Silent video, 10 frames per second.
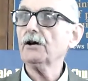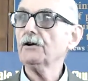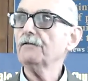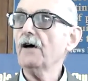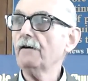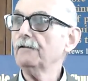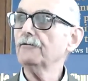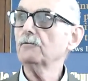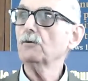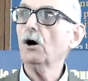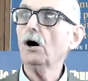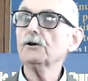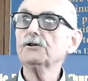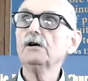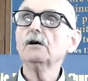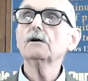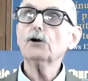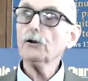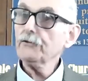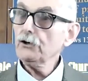out of heaven from God,
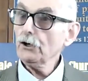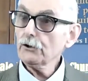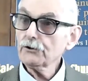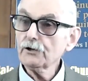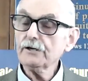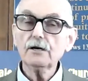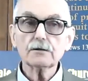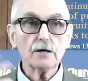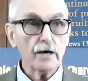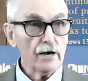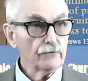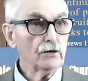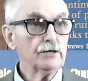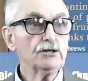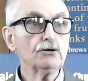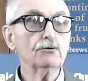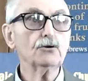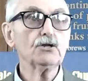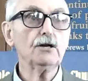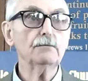not the earthly, the heavenly
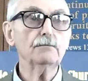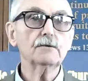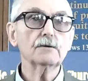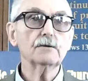Jerusalem,